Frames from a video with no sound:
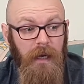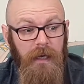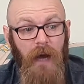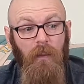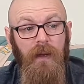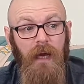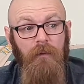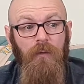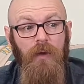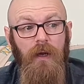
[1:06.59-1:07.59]
Now, we
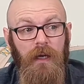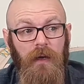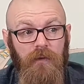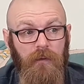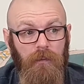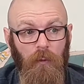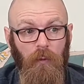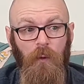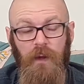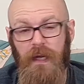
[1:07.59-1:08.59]
haven't really
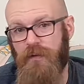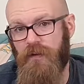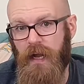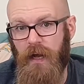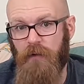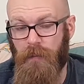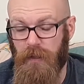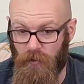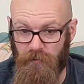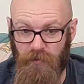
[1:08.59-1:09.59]
explored the ins and outs
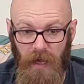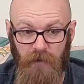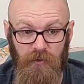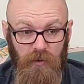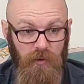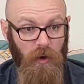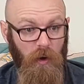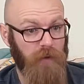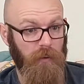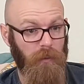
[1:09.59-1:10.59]
because, as you know,
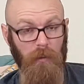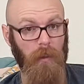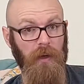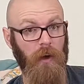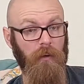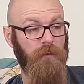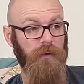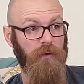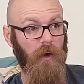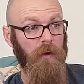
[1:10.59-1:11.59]
as you probably know, or if you
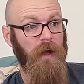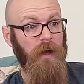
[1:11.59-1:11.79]
don't,